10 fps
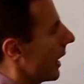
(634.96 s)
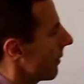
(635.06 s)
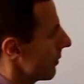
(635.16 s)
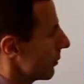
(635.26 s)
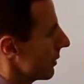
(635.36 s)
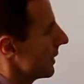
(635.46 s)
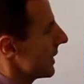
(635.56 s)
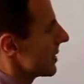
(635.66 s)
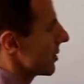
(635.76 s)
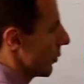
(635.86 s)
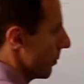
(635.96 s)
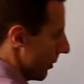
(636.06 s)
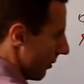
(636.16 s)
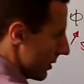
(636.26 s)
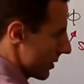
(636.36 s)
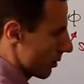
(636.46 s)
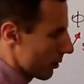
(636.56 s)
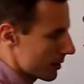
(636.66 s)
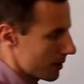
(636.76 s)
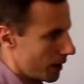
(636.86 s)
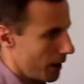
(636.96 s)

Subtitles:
either distribute these sources